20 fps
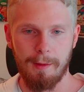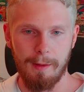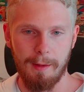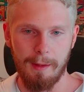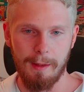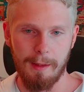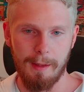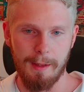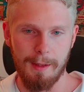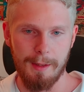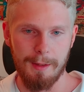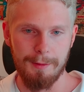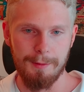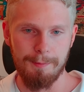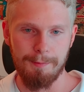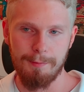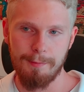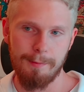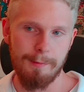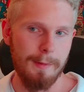and
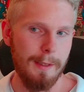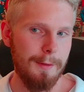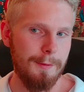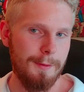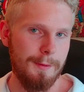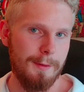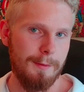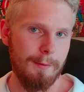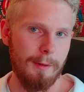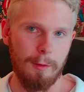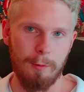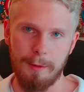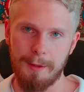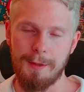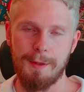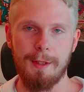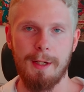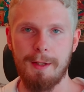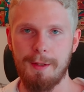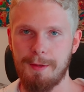it's
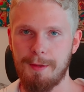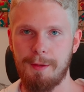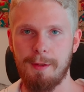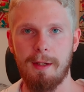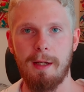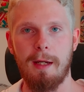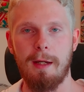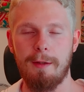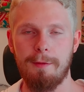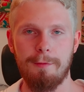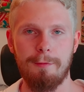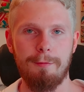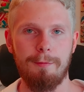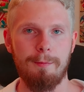always nice to have